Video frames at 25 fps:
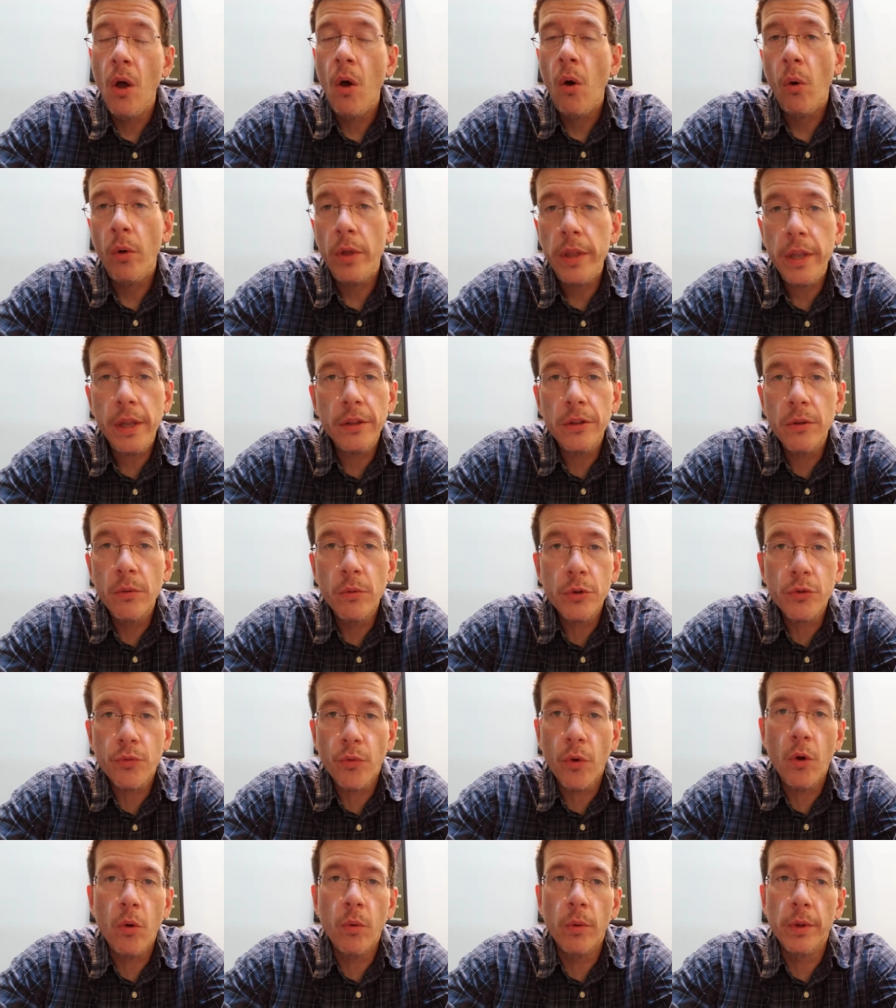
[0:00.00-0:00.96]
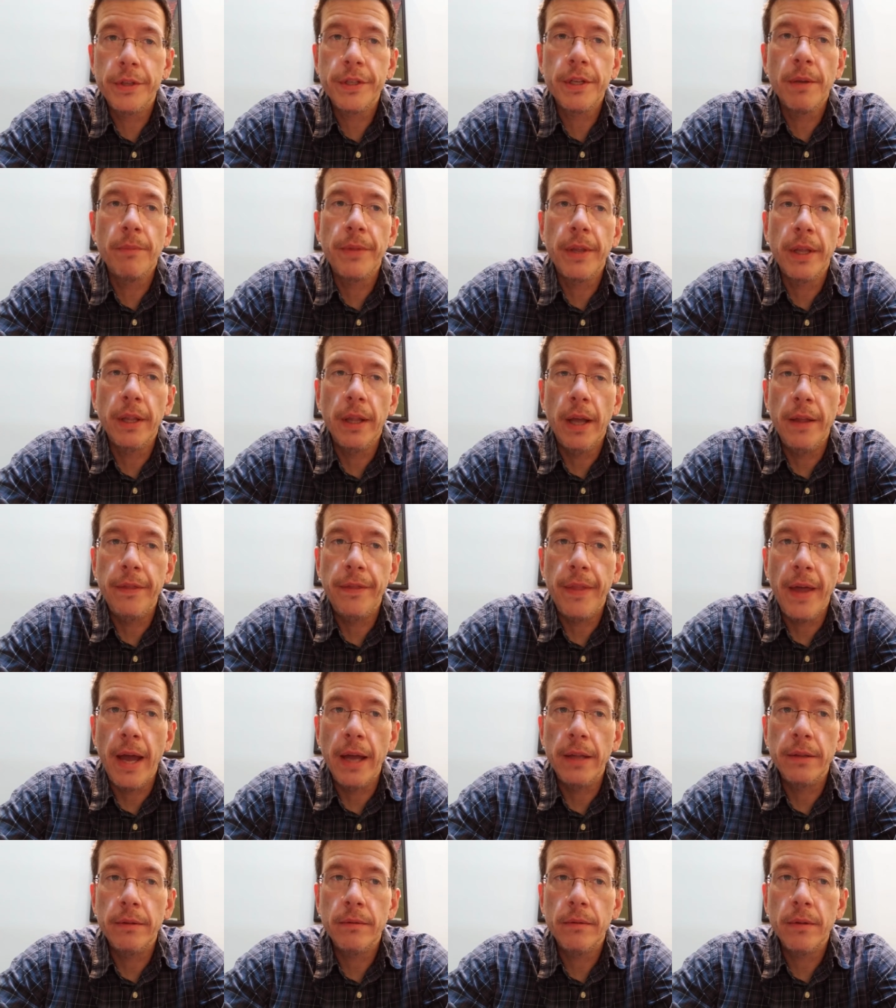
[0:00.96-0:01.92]
All you can do is roll with something like
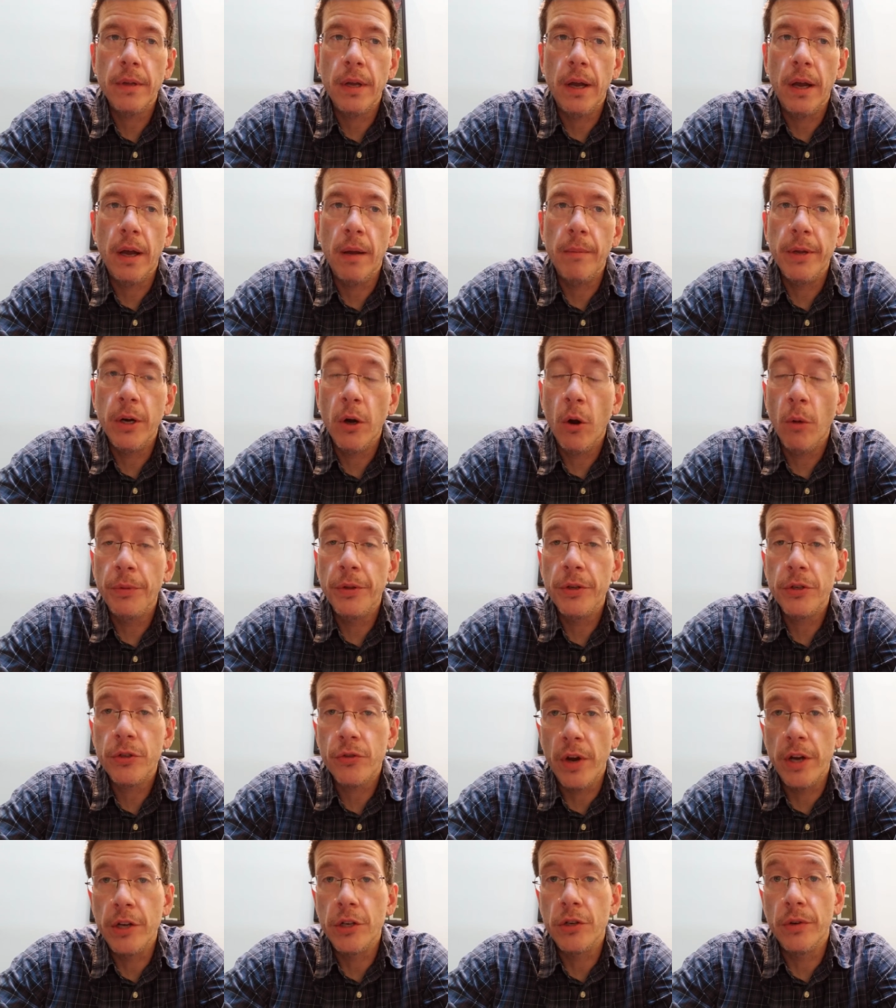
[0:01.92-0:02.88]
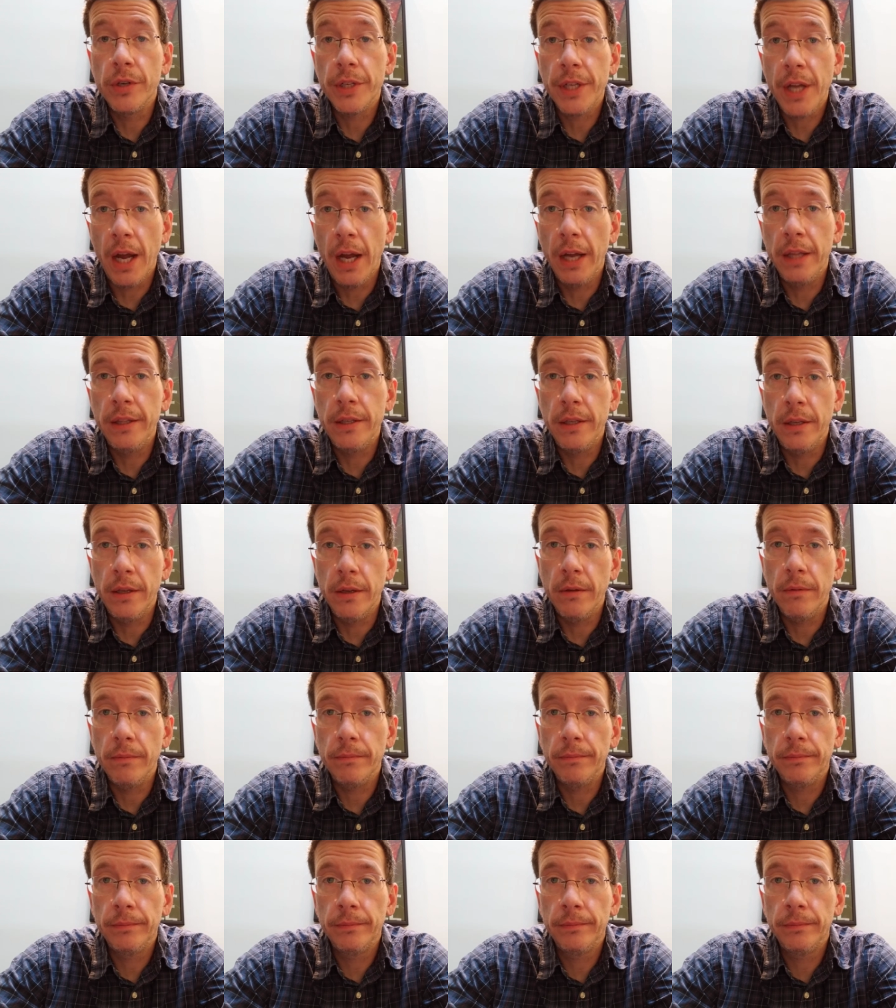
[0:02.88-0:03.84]
that um, and hope the stranger is kind to
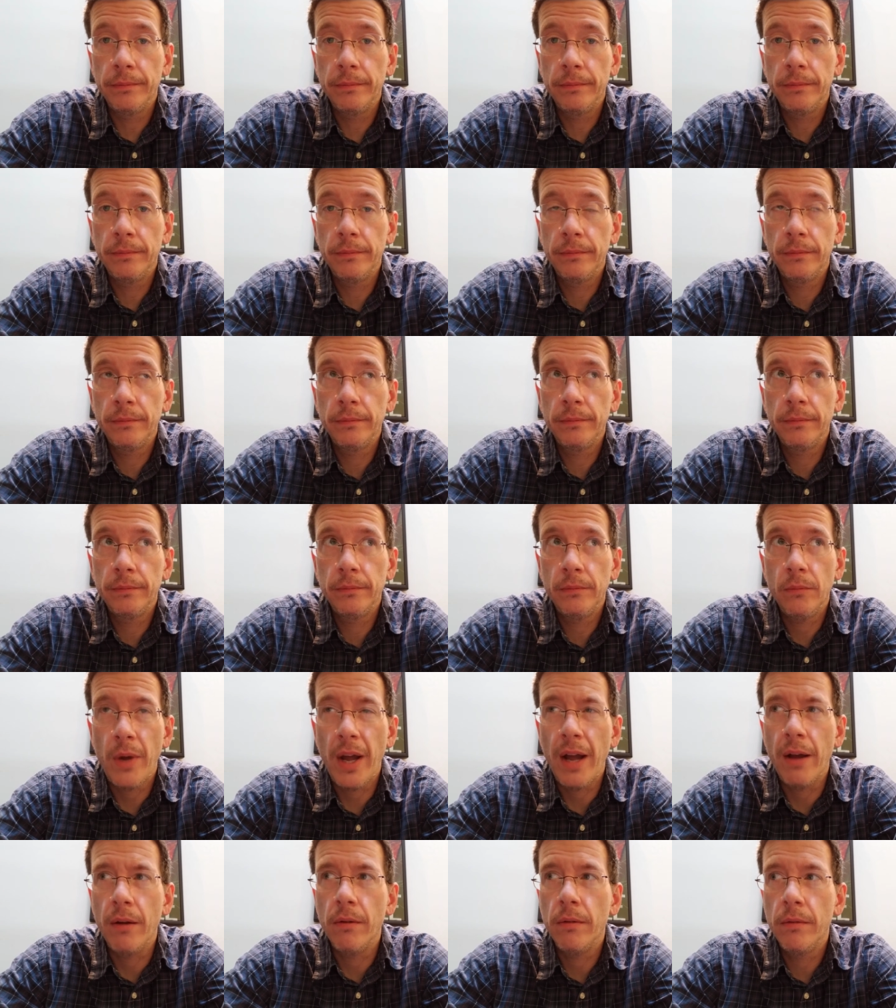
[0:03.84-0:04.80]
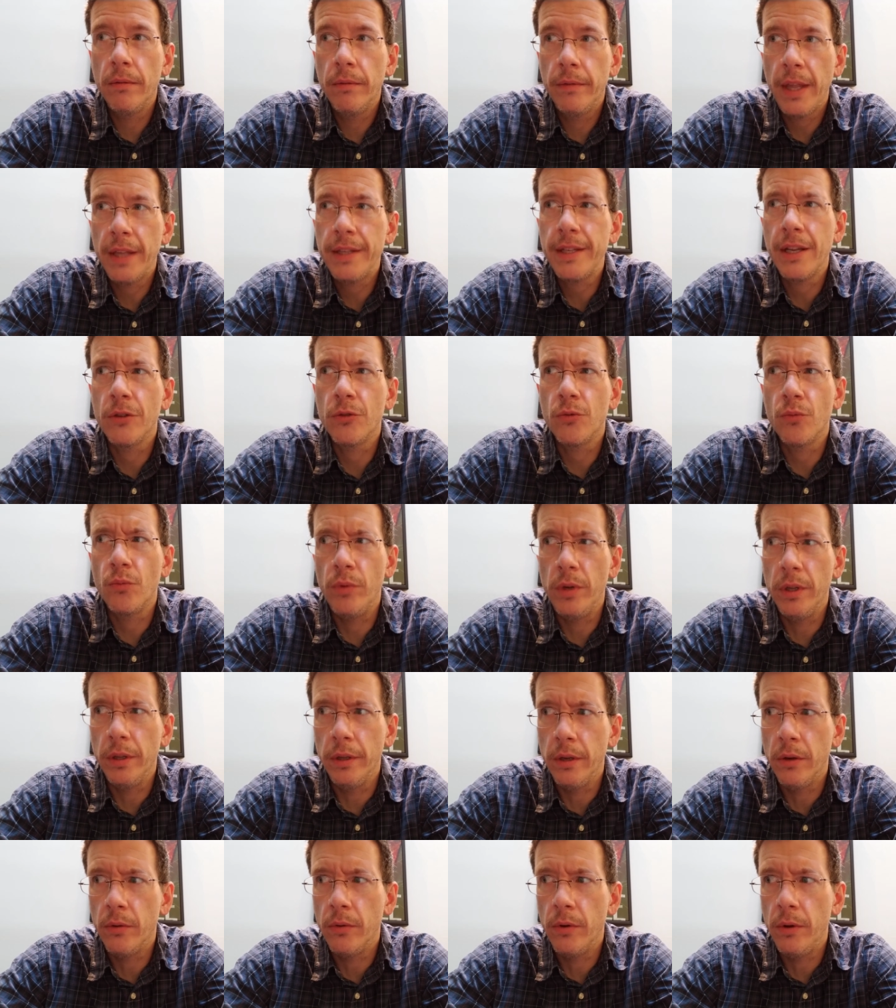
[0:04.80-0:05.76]
you. Wow, that sounds
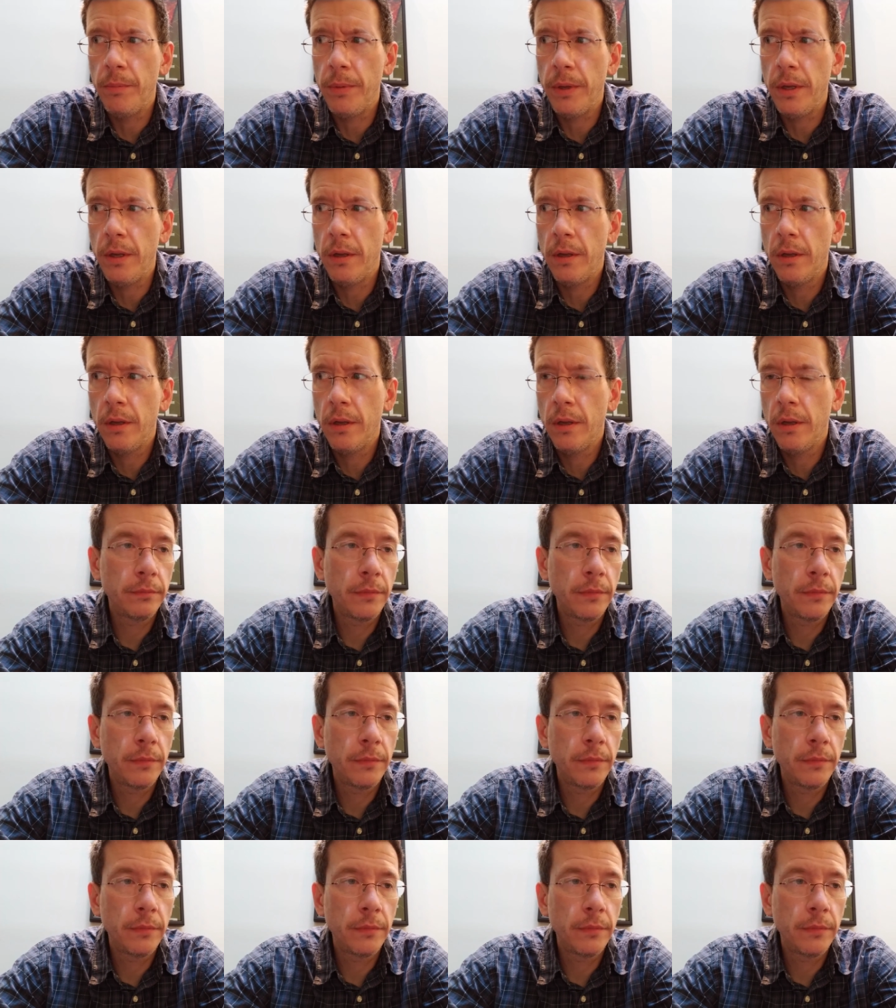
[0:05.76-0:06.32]
really creepy.